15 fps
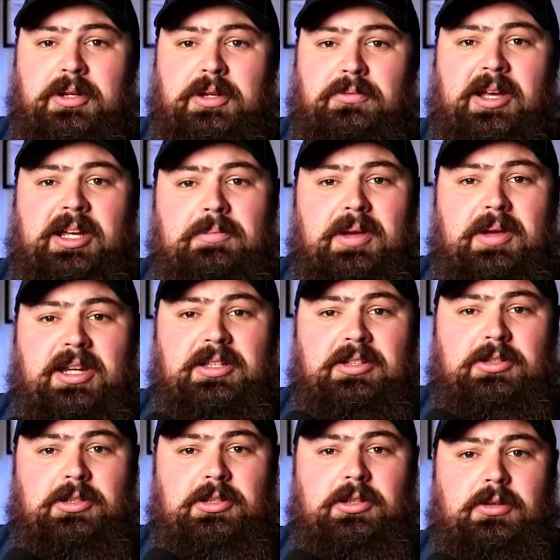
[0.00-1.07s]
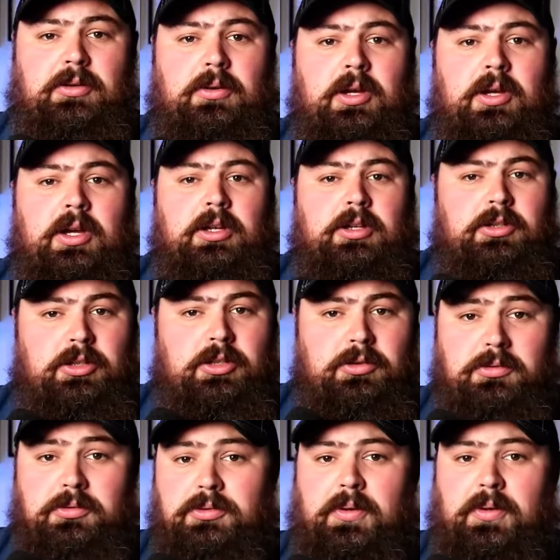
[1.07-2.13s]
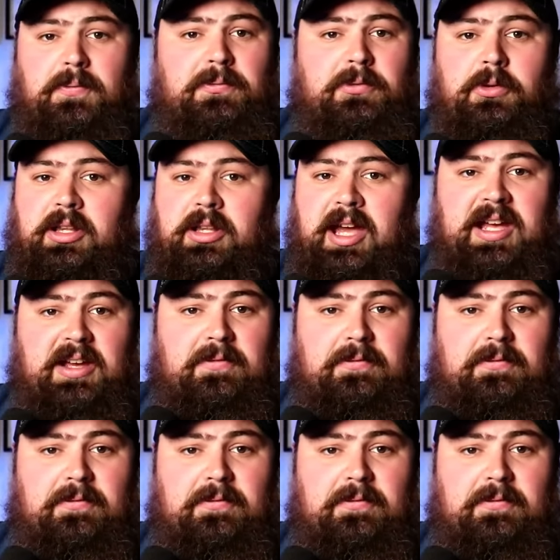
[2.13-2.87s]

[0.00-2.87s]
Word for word: recommending to you used for like